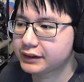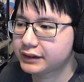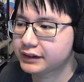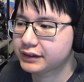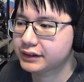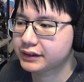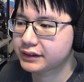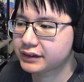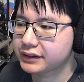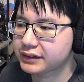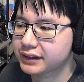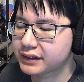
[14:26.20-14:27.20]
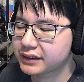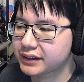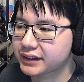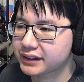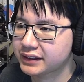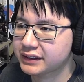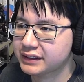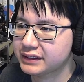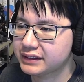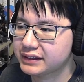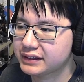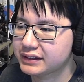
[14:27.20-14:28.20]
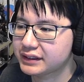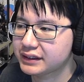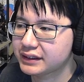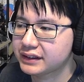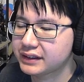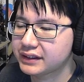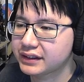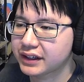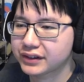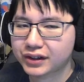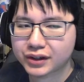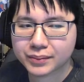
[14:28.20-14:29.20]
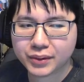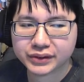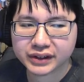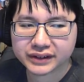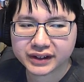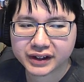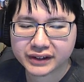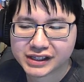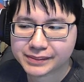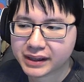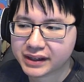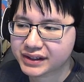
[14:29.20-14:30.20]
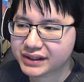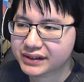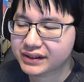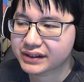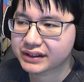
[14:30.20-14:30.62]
So it's gonna target us. So I'll go more detail on this menu.